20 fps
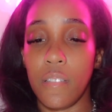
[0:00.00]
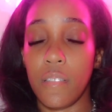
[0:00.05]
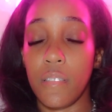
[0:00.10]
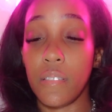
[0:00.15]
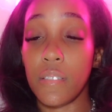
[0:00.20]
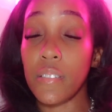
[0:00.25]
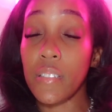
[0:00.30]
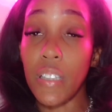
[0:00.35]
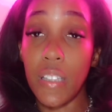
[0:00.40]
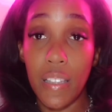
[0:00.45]

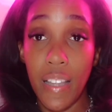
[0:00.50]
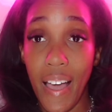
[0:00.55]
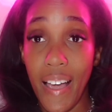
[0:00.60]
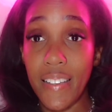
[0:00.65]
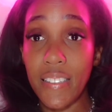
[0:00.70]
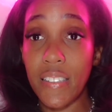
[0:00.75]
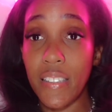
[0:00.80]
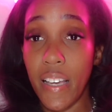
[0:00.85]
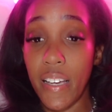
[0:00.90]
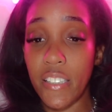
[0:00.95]
The
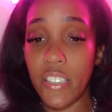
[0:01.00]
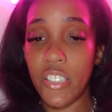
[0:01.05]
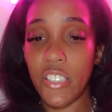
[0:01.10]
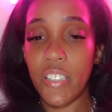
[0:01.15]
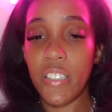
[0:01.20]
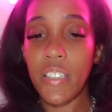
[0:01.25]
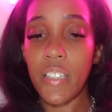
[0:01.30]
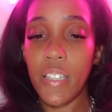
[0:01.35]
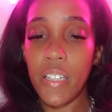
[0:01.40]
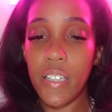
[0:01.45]
last
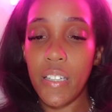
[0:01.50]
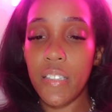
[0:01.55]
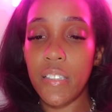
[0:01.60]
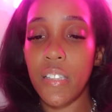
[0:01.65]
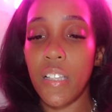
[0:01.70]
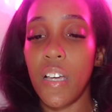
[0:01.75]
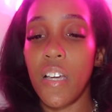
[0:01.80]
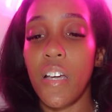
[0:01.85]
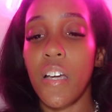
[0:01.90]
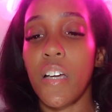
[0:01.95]
section
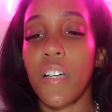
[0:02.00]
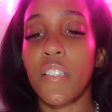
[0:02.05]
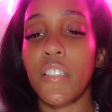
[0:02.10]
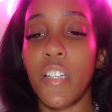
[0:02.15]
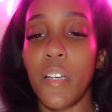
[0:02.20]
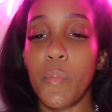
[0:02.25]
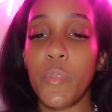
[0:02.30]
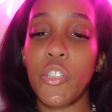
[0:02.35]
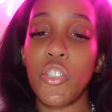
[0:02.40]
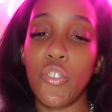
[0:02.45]
is
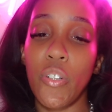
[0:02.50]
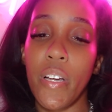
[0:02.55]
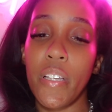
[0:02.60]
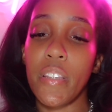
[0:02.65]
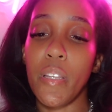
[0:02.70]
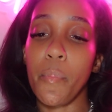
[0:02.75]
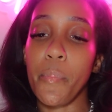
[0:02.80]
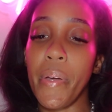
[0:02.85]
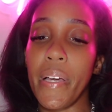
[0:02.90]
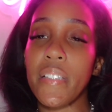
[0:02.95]
demonstrate
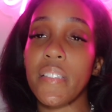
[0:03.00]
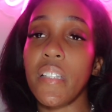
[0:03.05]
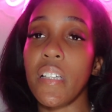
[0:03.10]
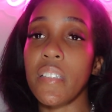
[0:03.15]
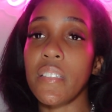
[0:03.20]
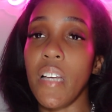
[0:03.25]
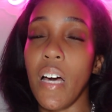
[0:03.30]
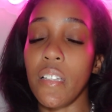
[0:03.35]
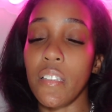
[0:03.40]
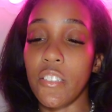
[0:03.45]
the basic
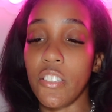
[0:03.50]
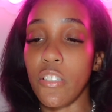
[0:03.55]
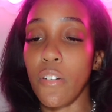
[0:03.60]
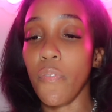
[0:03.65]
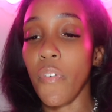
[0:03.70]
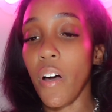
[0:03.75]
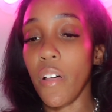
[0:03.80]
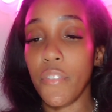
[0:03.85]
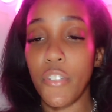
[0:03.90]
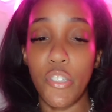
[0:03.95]
knowledge of
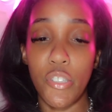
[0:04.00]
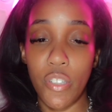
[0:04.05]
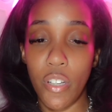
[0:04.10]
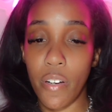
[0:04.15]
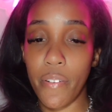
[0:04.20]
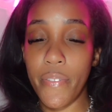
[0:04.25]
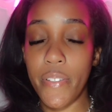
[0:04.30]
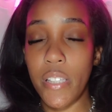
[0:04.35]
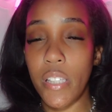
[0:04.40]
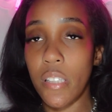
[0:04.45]
other
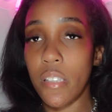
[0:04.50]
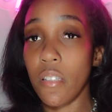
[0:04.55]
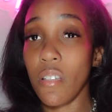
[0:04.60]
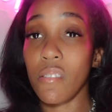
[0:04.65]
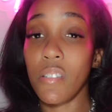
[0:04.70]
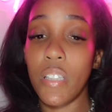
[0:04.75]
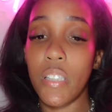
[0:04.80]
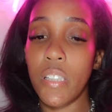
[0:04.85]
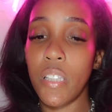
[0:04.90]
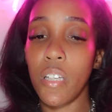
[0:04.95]
services. So
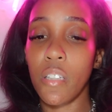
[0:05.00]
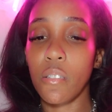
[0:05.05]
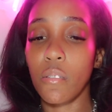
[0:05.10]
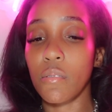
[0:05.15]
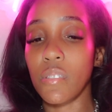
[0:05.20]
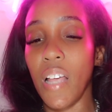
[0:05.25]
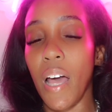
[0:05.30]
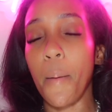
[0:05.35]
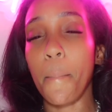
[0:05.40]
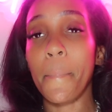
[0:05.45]
this
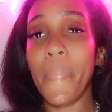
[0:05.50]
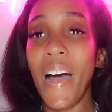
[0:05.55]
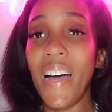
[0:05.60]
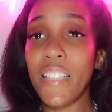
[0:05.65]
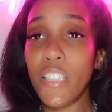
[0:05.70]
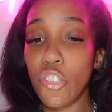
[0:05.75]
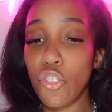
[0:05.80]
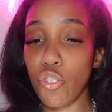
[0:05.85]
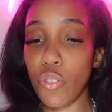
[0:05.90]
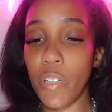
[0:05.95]
includes like
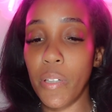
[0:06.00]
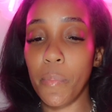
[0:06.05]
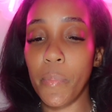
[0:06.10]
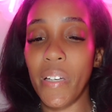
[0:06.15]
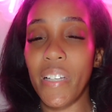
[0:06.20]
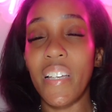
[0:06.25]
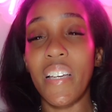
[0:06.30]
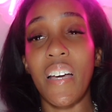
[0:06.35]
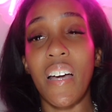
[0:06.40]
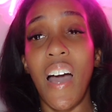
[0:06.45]
body
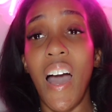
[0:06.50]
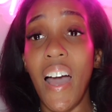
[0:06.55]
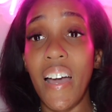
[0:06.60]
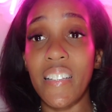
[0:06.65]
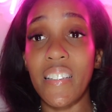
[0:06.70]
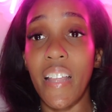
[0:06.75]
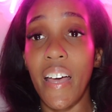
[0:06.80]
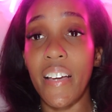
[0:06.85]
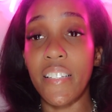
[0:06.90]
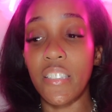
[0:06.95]
treatment and
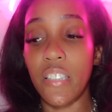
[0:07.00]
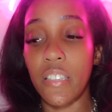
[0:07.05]
eyelash